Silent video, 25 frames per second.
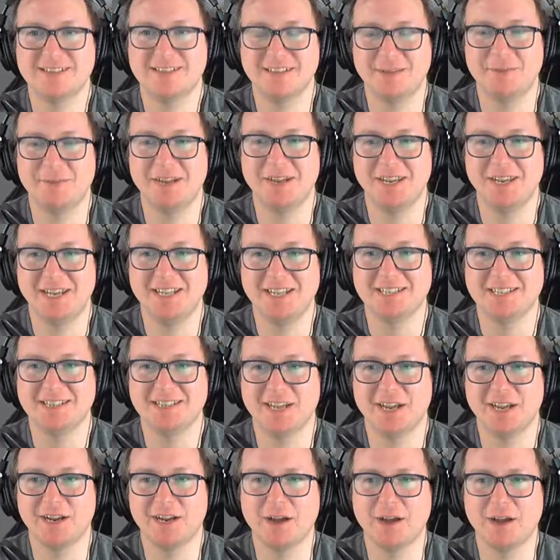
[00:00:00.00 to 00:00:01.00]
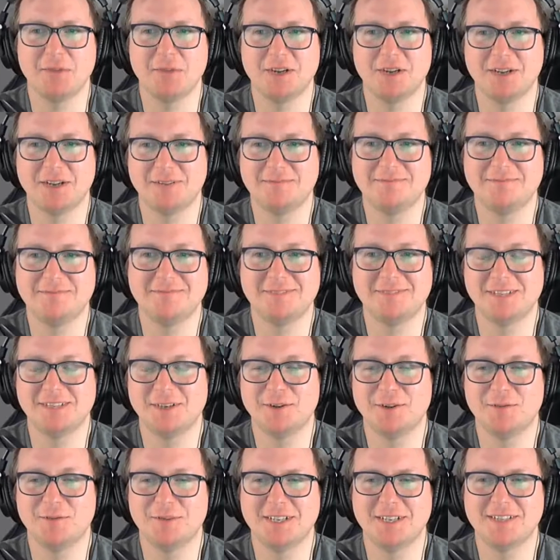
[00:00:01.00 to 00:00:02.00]
I mean, he's like, I'm going to,
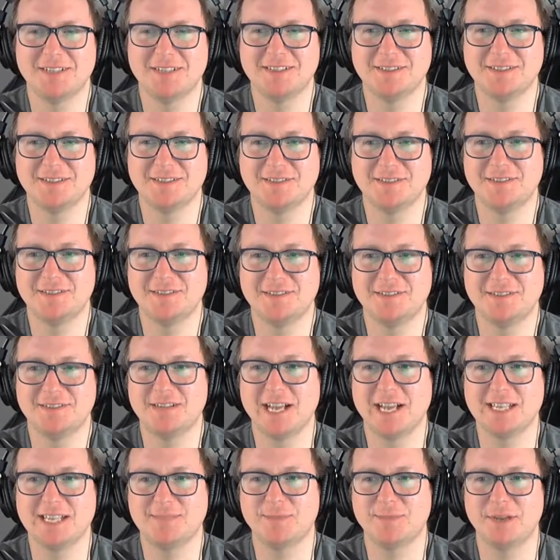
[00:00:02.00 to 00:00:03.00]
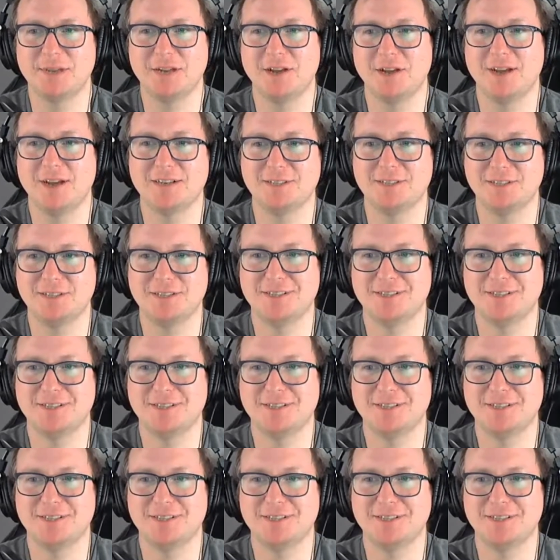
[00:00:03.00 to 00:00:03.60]
this is espionage. This is,